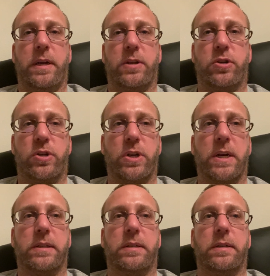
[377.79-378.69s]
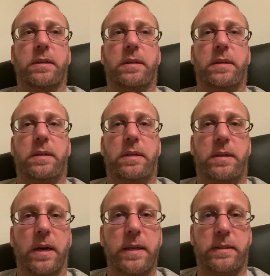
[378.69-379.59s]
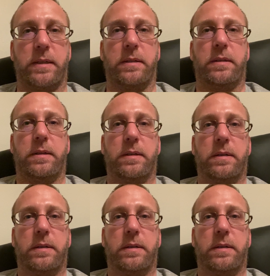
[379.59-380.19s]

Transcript: It just doesn't.